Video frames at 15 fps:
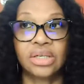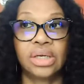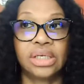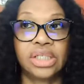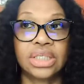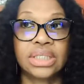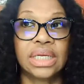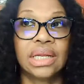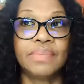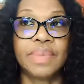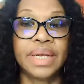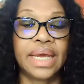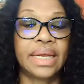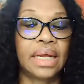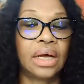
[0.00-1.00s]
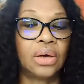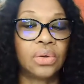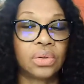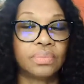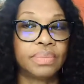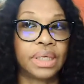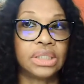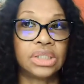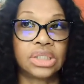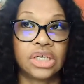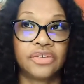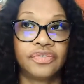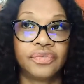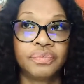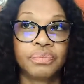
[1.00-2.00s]
going to just eliminate a whole bunch
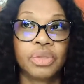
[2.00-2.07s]
of